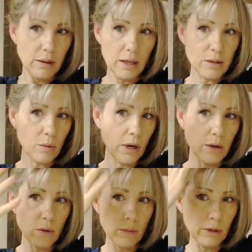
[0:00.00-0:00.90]
that's what I
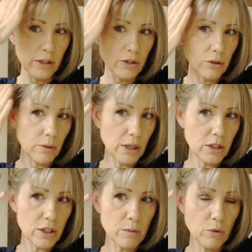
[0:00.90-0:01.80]
normally do. And
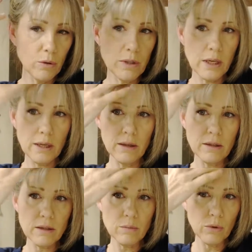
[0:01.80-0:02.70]
it, smooth it
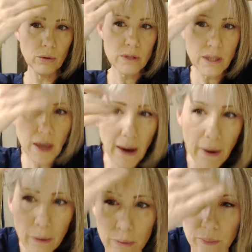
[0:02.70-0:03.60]
smooths it
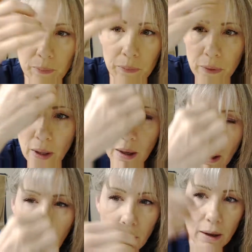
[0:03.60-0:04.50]
out
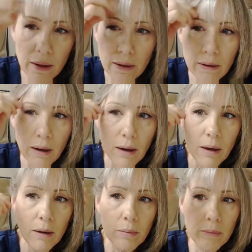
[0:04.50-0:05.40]
and
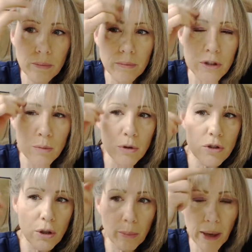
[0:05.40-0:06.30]
um,
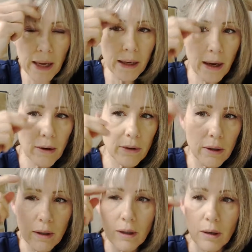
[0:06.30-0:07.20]
smooths your bang out
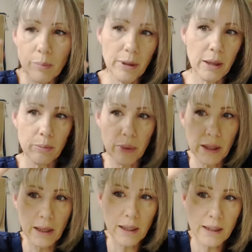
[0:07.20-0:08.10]
a little bit, but
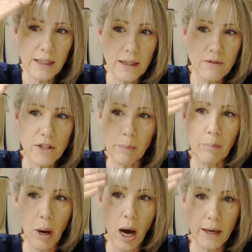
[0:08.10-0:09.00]
it leaves the
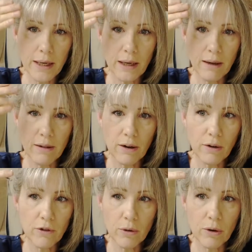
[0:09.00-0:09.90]
body in there.
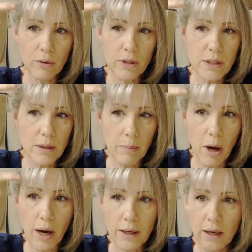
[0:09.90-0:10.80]
If you notice the
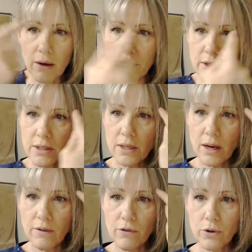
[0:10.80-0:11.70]
body on this
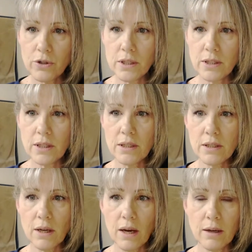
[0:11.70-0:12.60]
side versus this
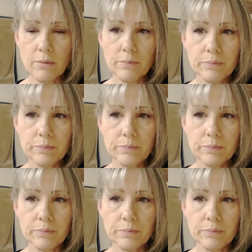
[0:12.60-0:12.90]
side.